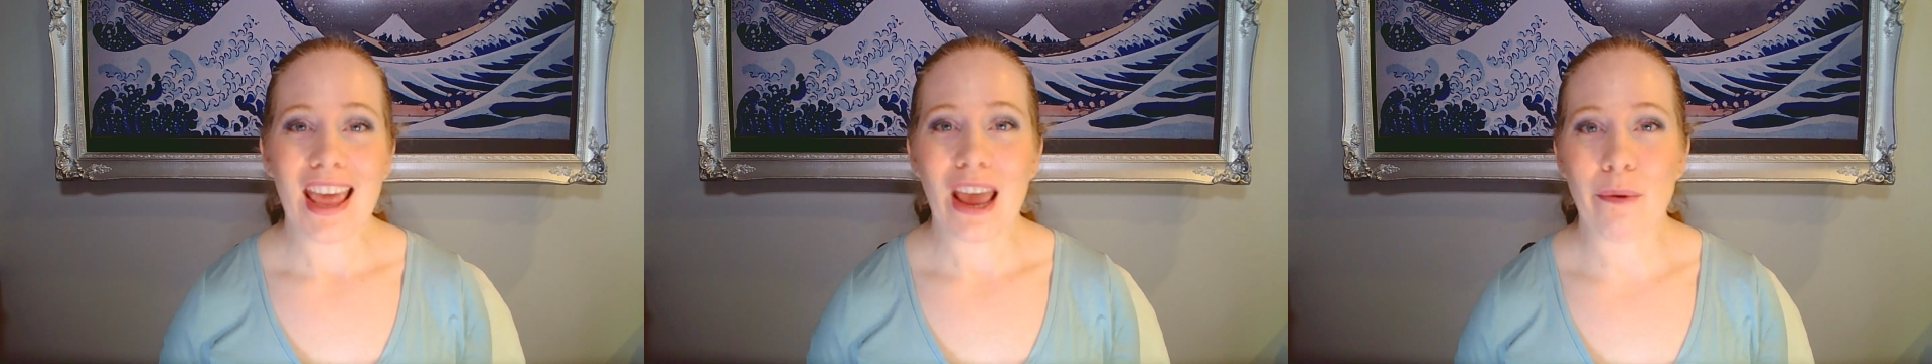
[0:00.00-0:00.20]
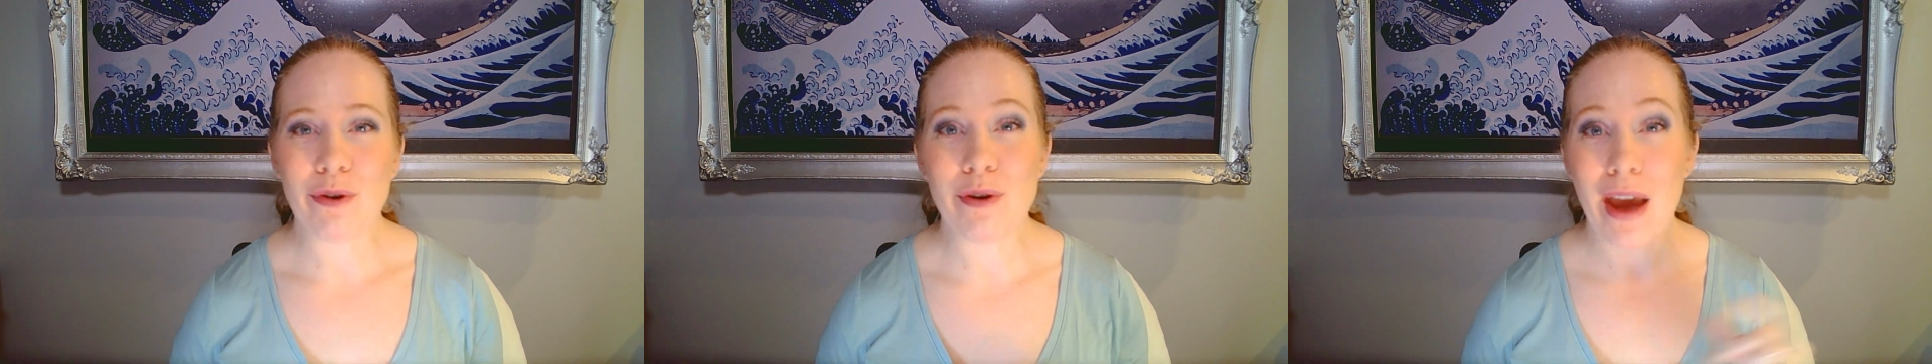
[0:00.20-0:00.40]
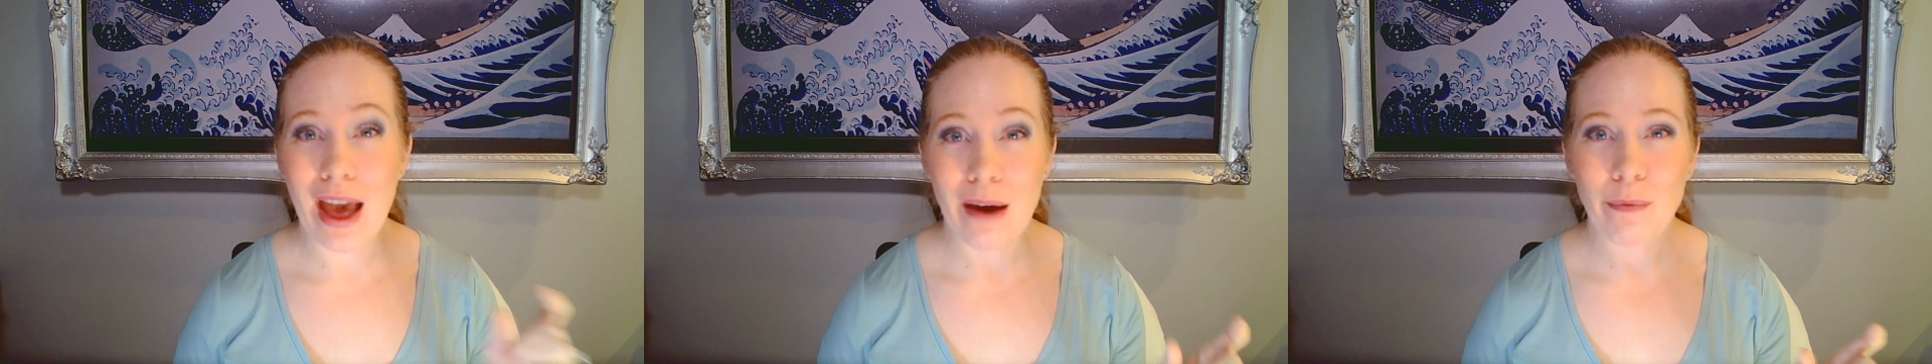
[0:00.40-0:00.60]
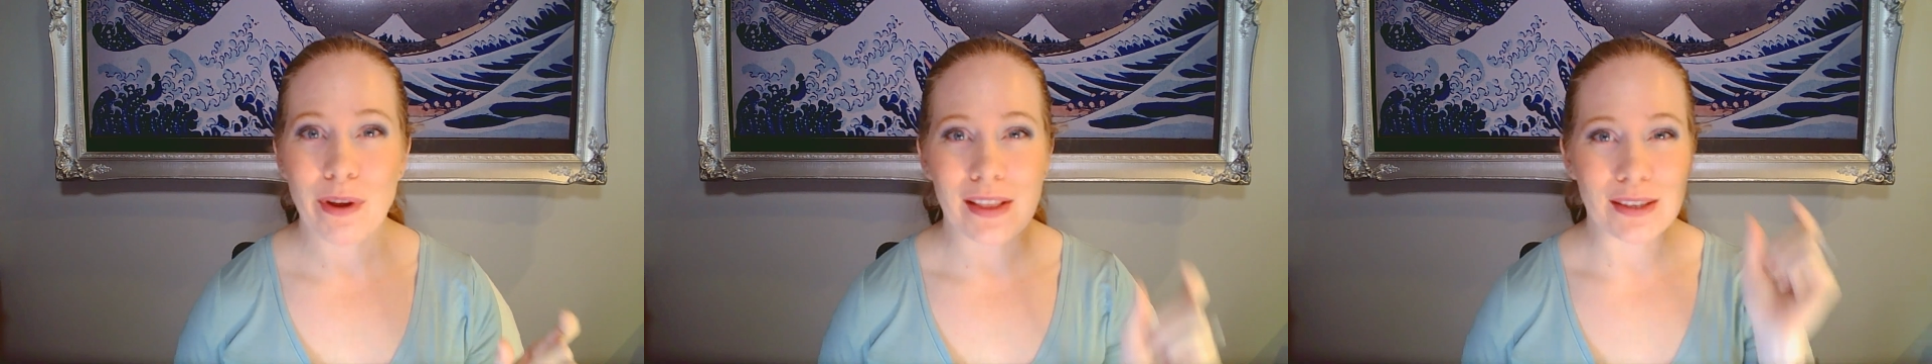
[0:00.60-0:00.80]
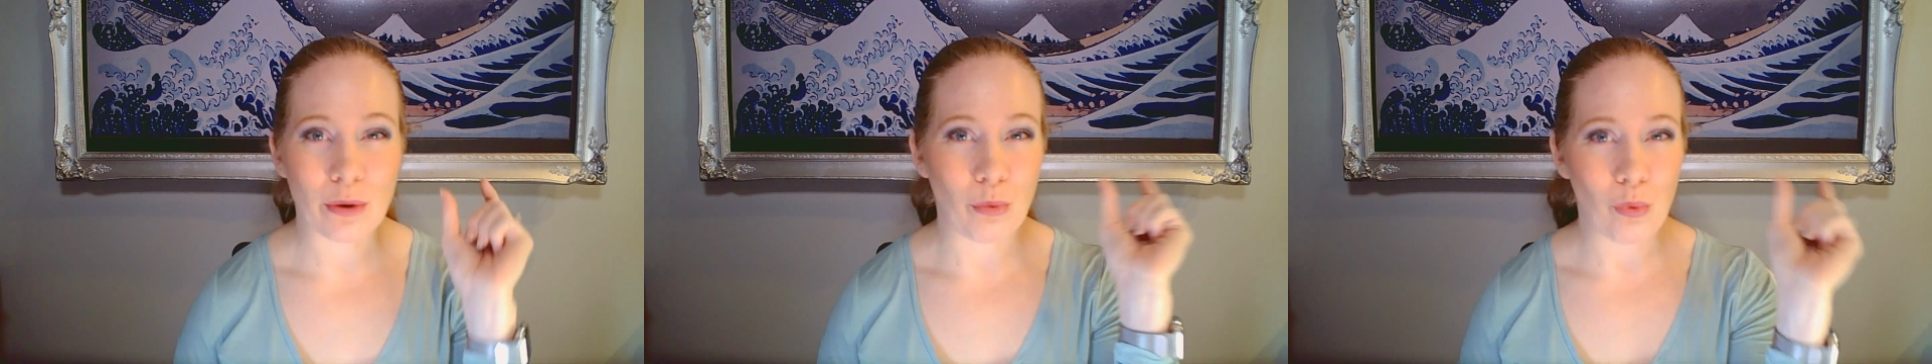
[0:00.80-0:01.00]
And when you have one
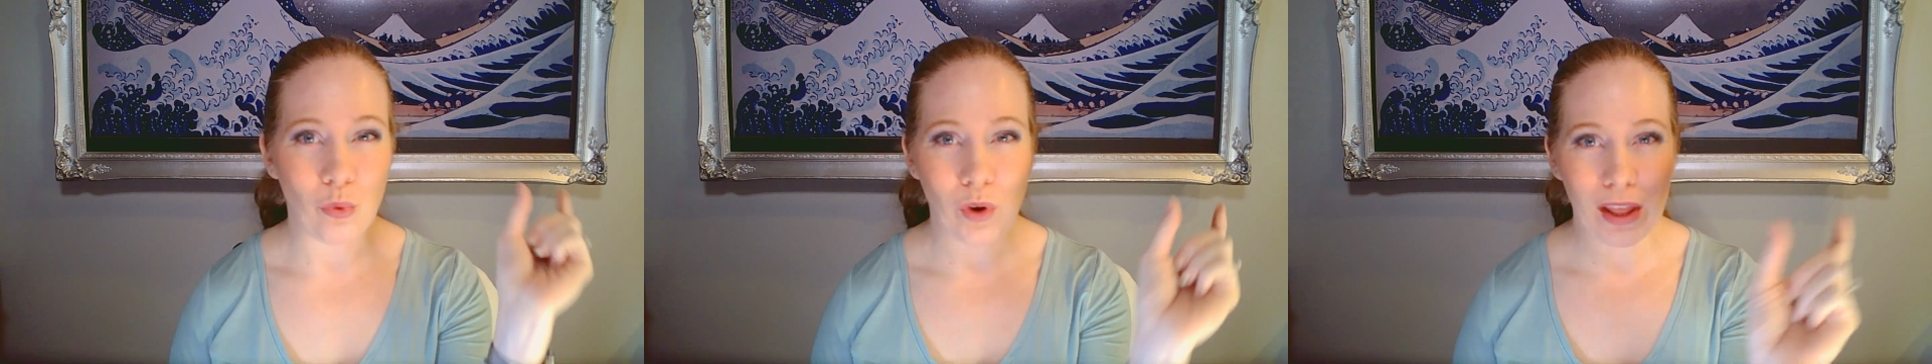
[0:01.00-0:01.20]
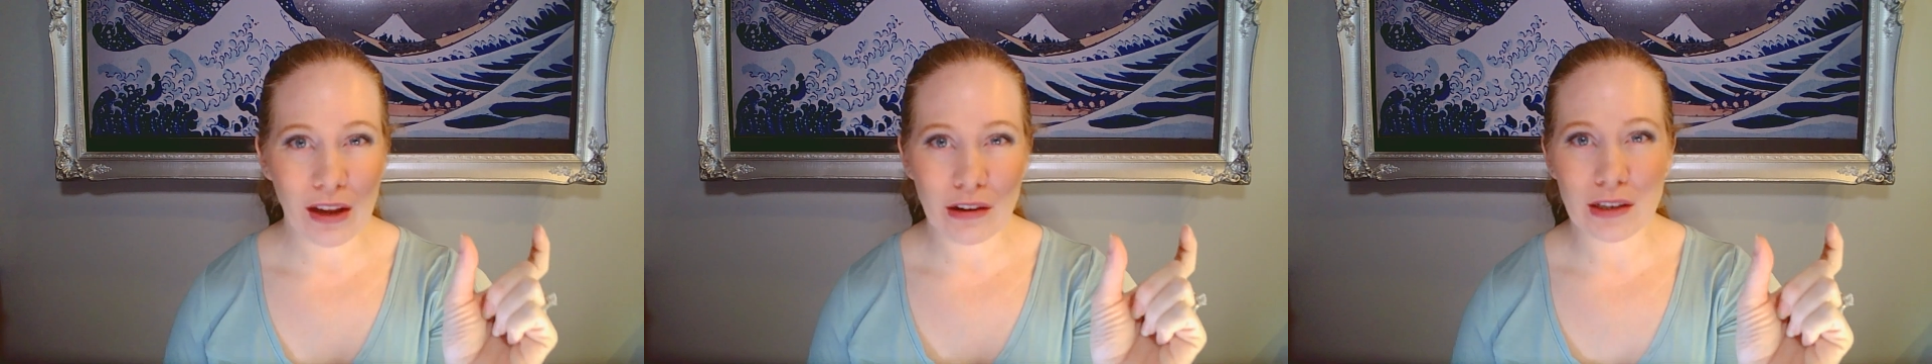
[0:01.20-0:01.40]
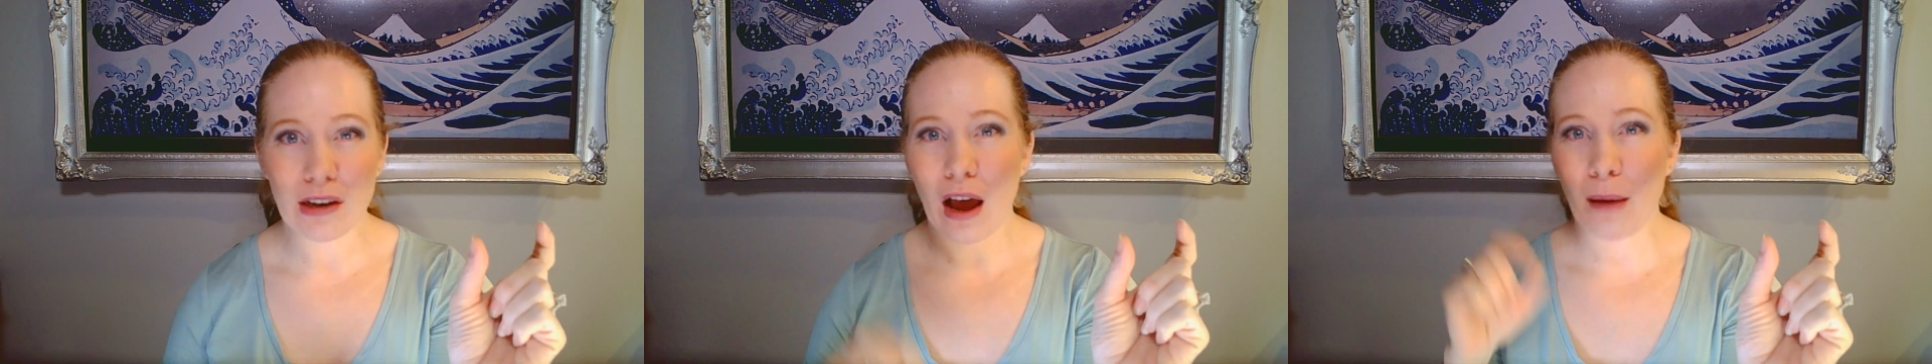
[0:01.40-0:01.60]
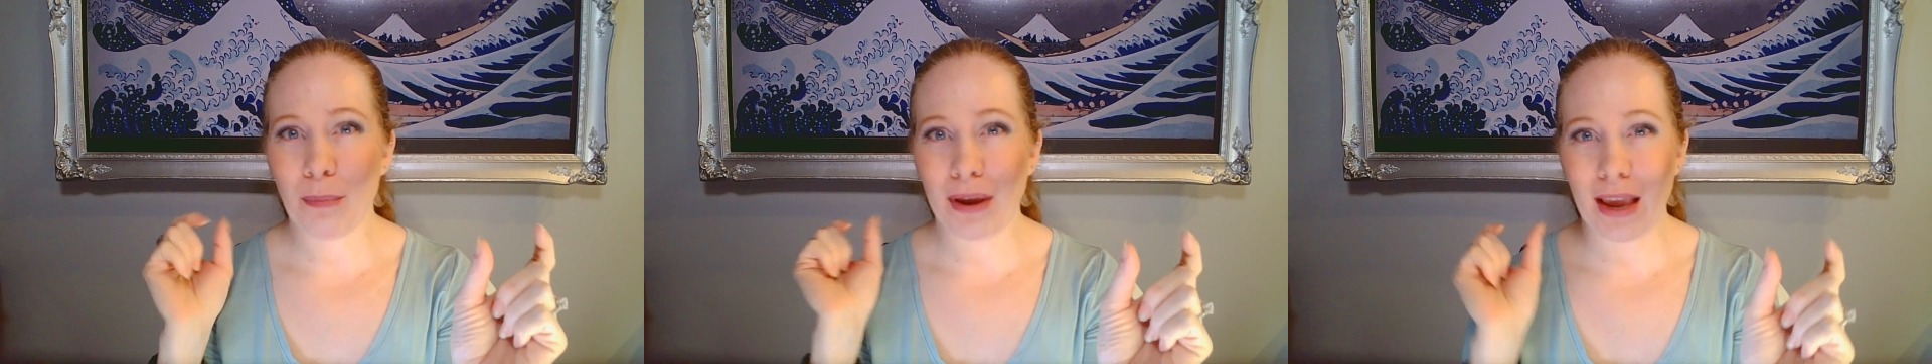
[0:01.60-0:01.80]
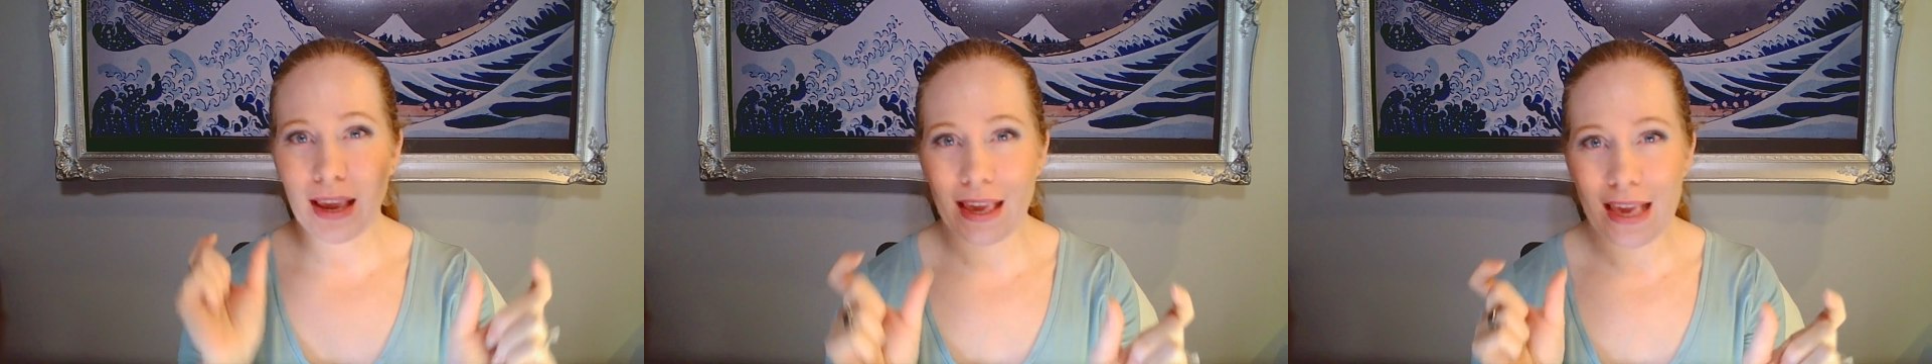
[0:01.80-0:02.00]
that's a really good
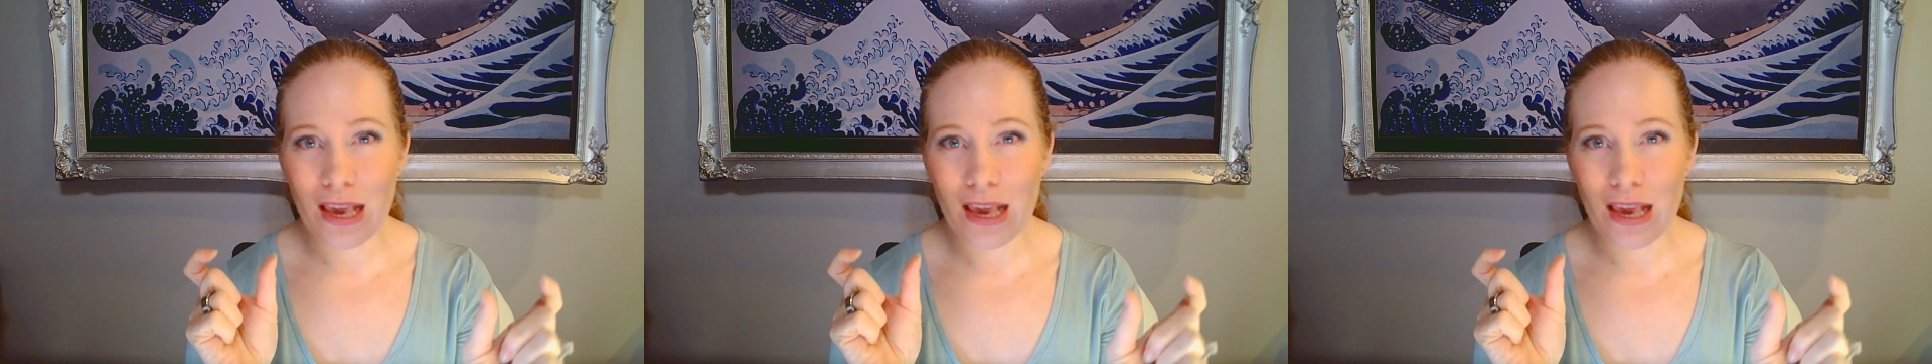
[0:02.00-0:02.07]
topic and